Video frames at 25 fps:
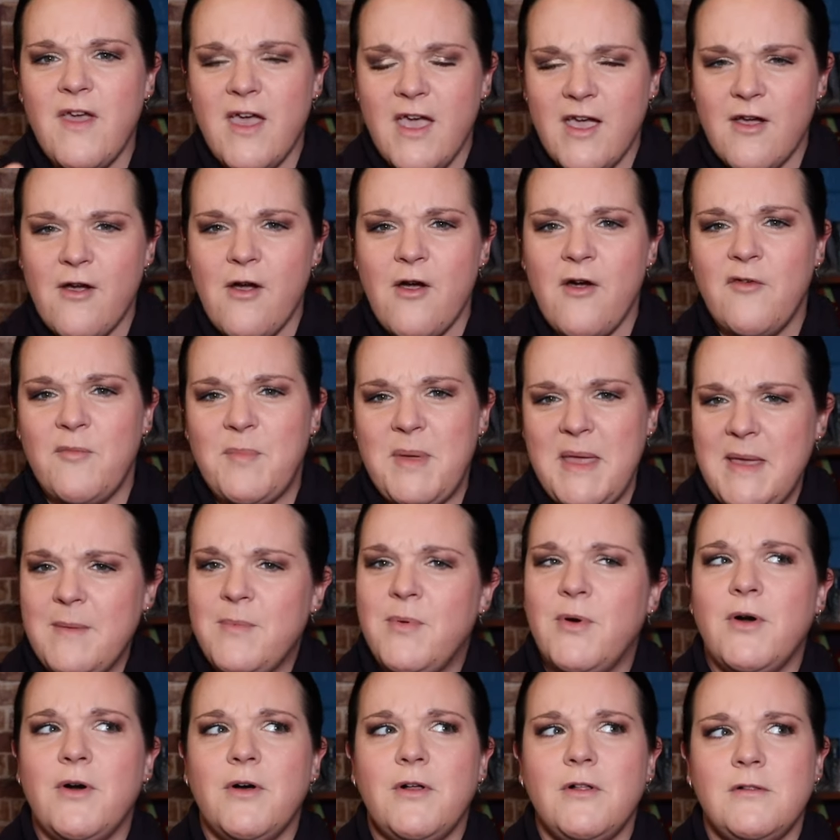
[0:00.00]
that I got off
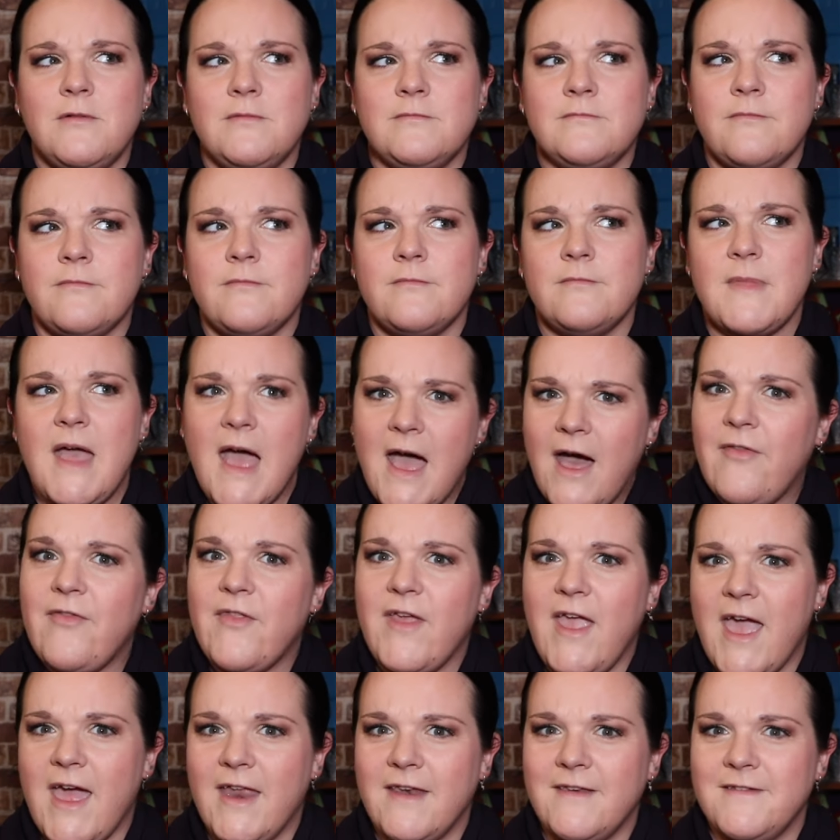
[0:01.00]
people at
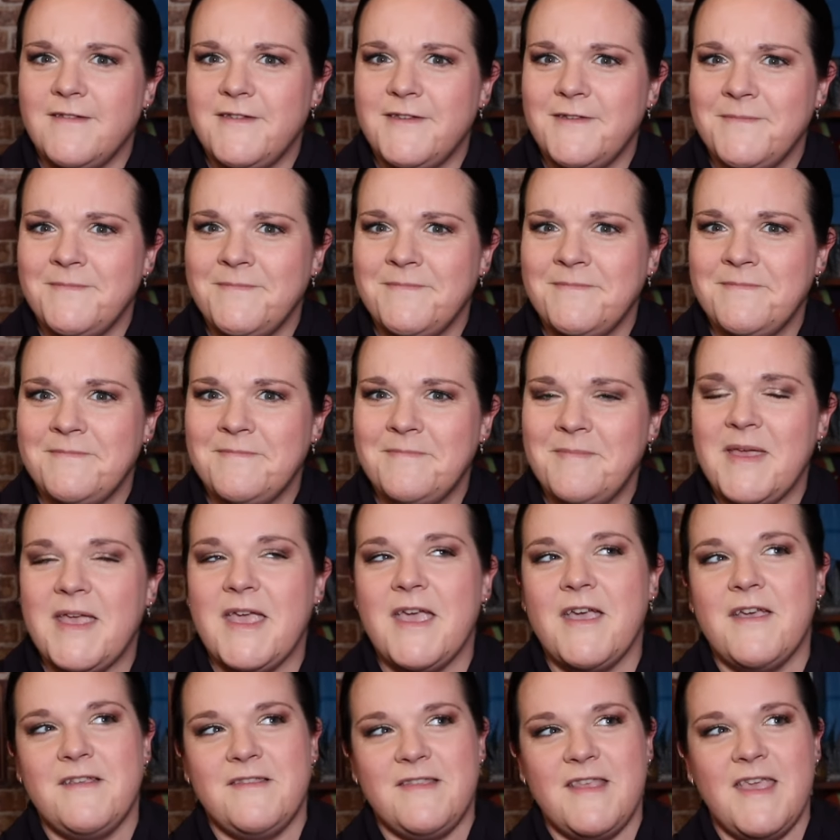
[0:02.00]
the end
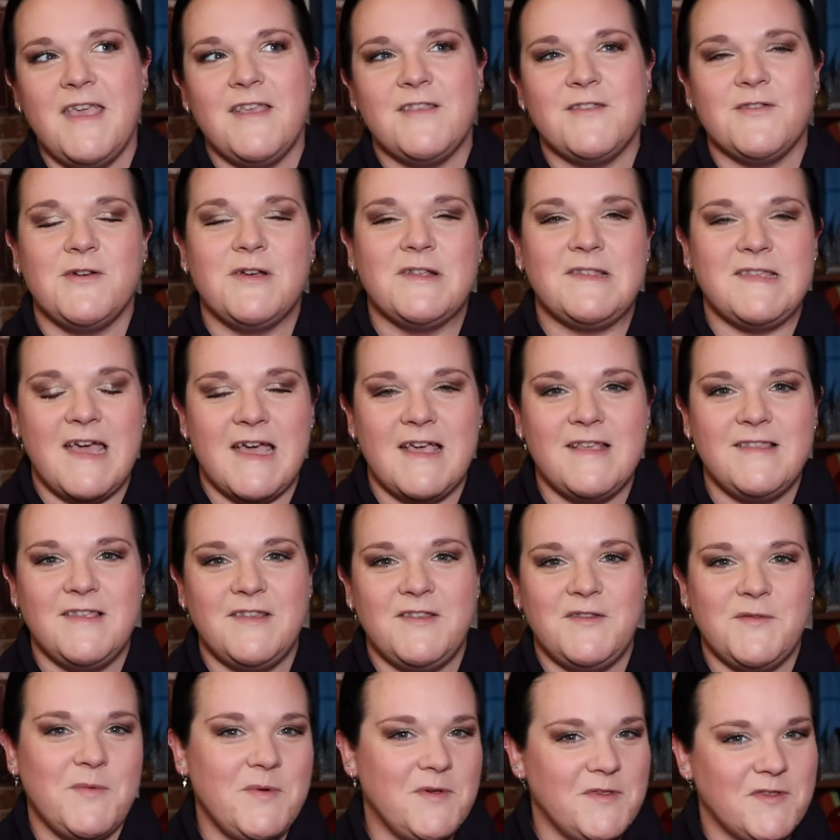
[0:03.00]
because it sort of ties
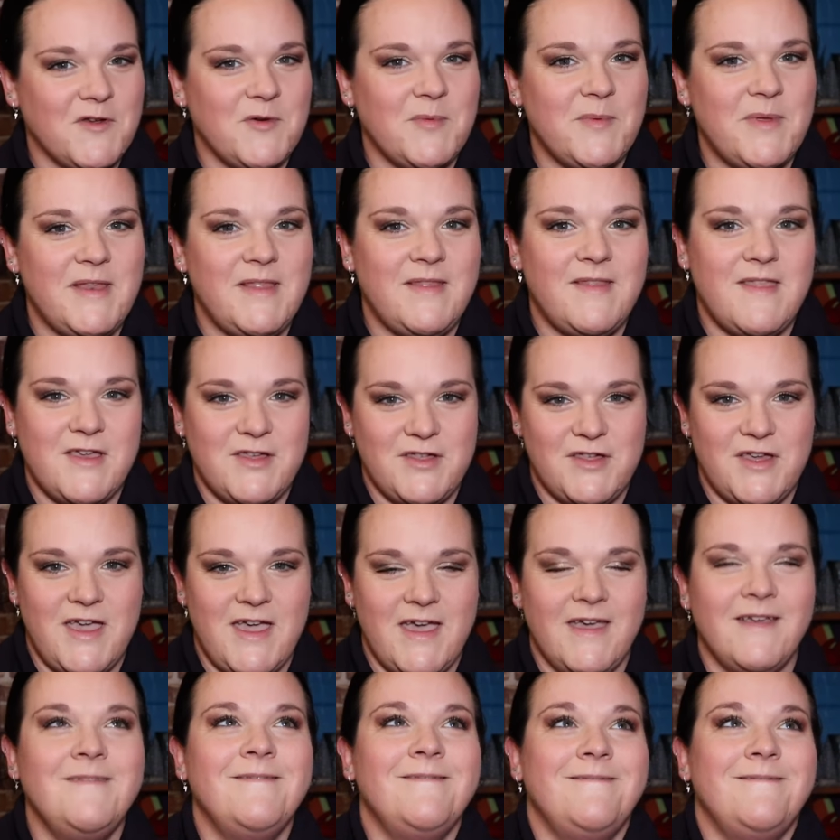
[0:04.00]
into what's coming this year.